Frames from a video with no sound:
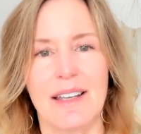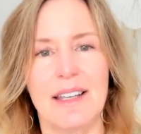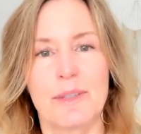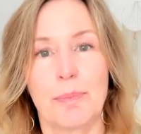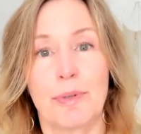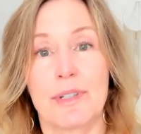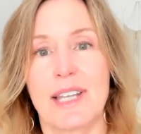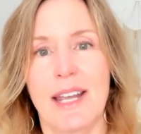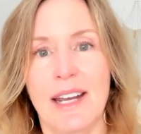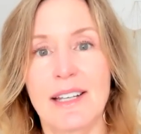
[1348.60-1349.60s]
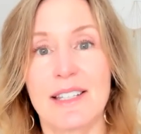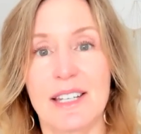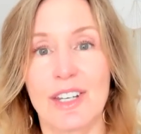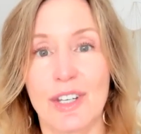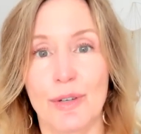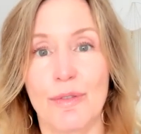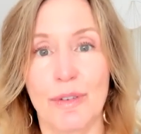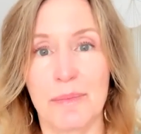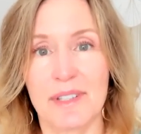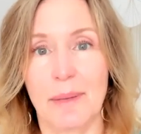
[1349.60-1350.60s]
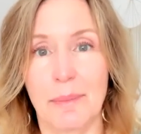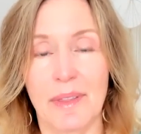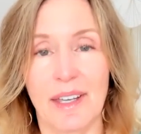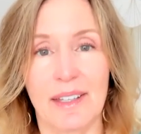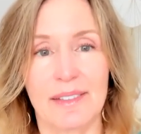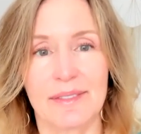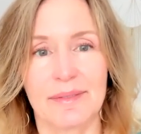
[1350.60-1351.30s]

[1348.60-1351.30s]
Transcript: It's protecting you from something.